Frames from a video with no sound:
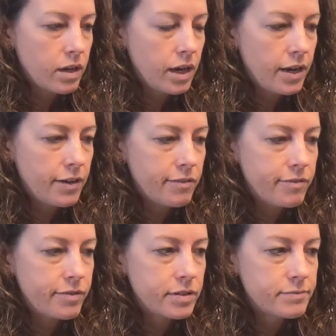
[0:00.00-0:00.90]
of
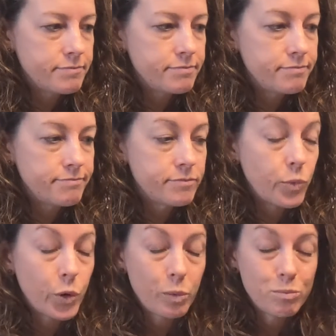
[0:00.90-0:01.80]

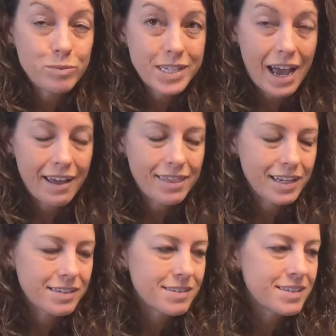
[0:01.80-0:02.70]
room to add
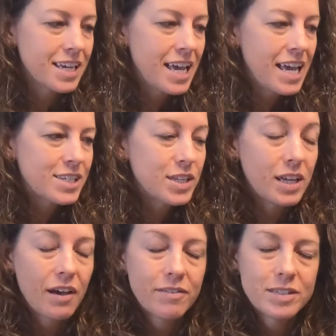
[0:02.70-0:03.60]
things so that
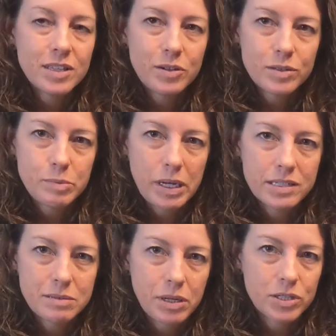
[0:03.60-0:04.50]
you have a little
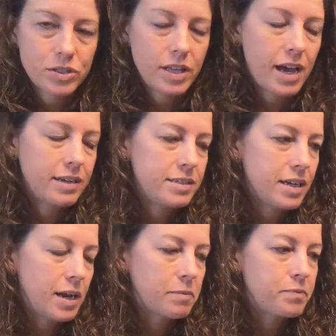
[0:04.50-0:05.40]
space to make sure that
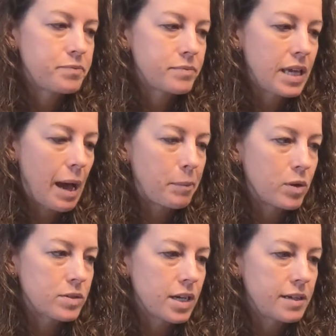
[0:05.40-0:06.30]
cap
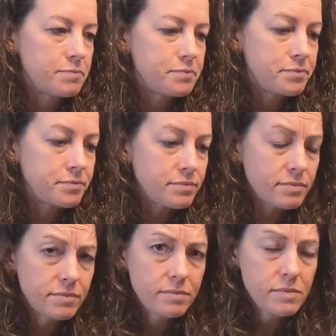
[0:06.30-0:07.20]
goes on.
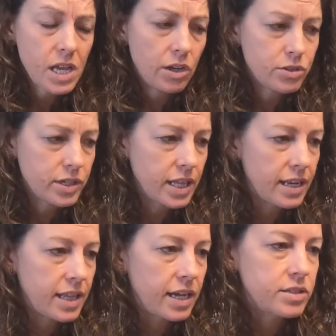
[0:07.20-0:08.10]
I'll show you that
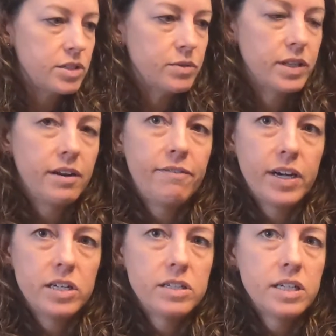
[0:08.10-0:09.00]
at the end too. And then a
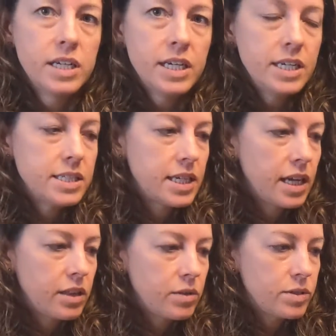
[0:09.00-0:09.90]
funnel to
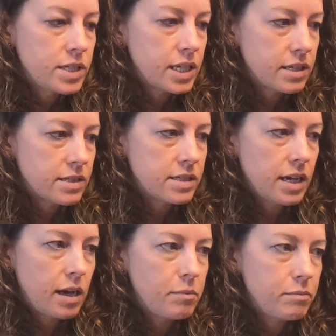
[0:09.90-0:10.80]
get those things
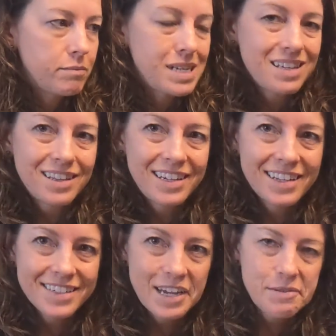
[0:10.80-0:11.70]
neatly
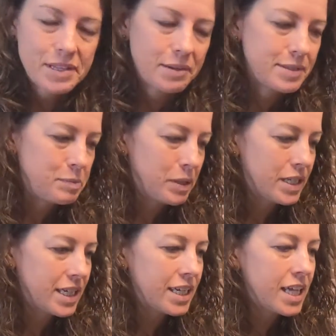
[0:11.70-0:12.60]
into there without
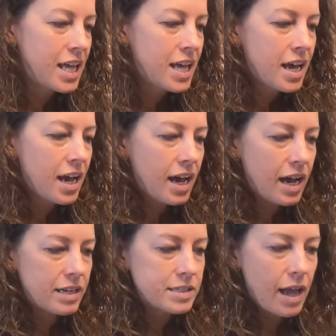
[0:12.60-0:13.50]
spilling.
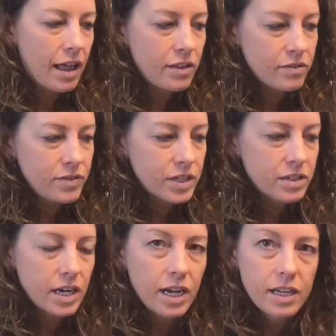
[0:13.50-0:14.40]
So aloe
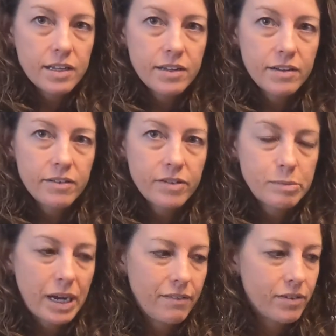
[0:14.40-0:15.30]
vera for
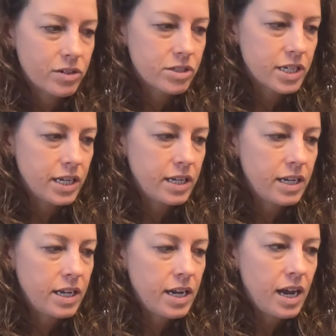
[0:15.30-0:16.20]
my version.
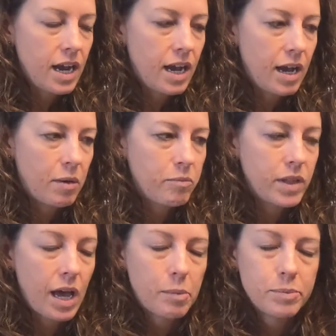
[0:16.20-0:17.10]

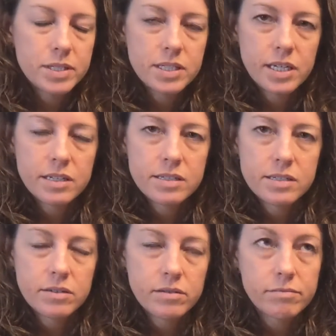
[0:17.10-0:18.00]
The
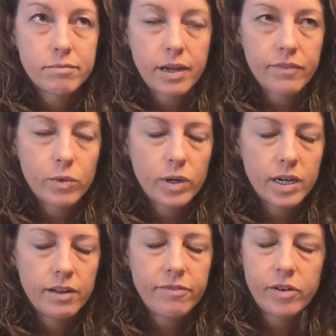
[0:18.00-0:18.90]
opposite, or if you
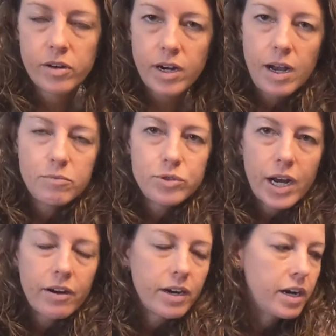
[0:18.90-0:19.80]
wanted it for
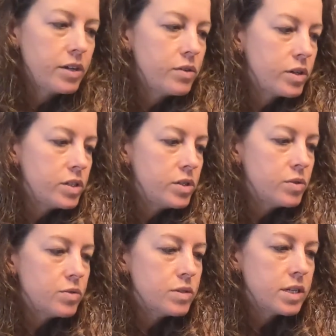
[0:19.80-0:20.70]
drier hair, you could
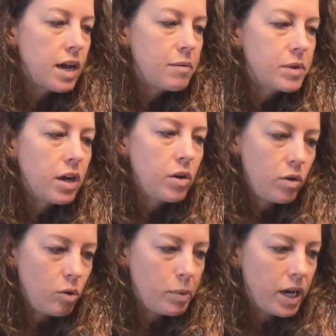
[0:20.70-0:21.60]
use the
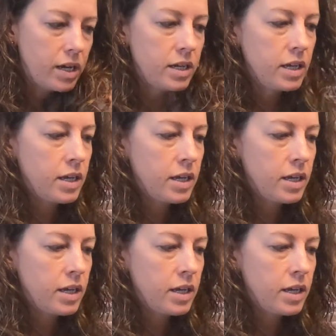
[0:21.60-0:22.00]
jojoba.